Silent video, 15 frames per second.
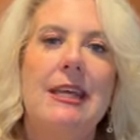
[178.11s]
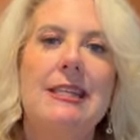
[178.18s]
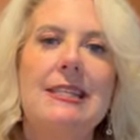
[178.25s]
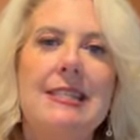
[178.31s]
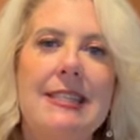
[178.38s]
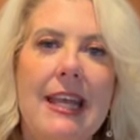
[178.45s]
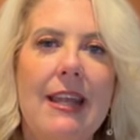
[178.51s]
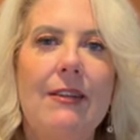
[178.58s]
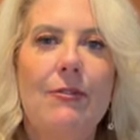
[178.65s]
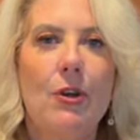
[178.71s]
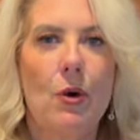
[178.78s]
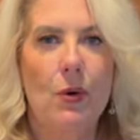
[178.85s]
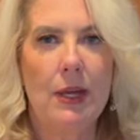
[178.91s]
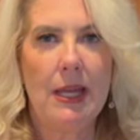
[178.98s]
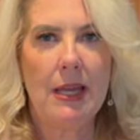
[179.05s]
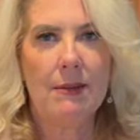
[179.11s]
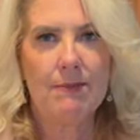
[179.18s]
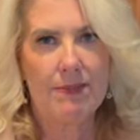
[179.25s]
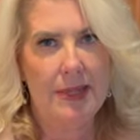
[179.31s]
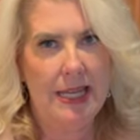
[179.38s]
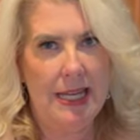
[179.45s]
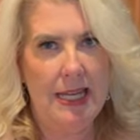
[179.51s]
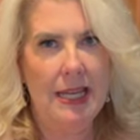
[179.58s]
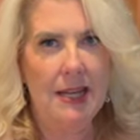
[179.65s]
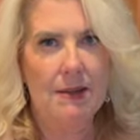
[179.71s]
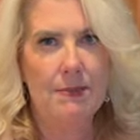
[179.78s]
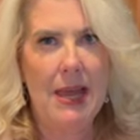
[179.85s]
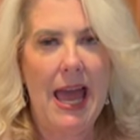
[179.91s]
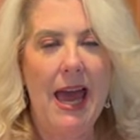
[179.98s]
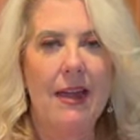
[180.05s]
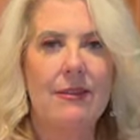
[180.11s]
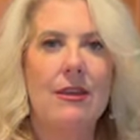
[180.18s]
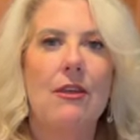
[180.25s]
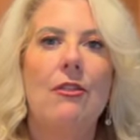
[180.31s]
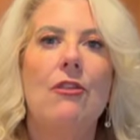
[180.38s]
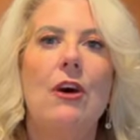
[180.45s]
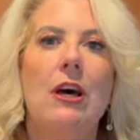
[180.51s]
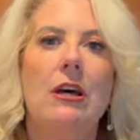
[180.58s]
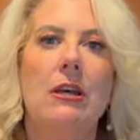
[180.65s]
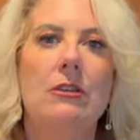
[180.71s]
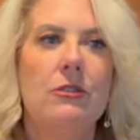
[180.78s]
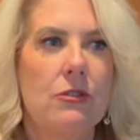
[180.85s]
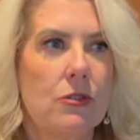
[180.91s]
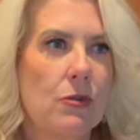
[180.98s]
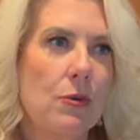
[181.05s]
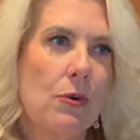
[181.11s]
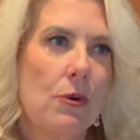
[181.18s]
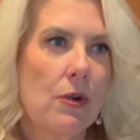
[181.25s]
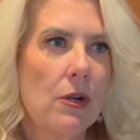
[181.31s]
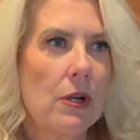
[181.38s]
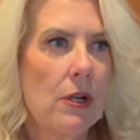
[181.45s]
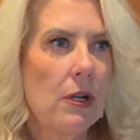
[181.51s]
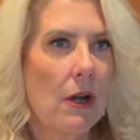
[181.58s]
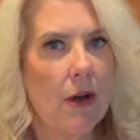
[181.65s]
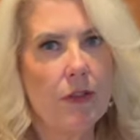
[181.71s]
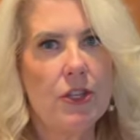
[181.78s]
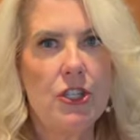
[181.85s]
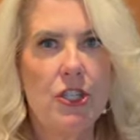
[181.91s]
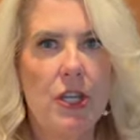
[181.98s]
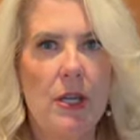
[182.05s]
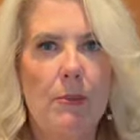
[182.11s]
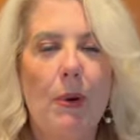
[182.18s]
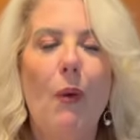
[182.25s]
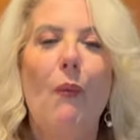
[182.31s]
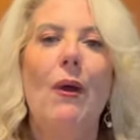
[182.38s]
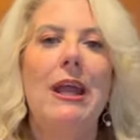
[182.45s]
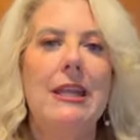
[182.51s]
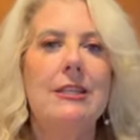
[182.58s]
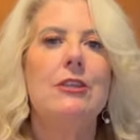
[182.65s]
Instead of going and getting them at the store on the ship, wait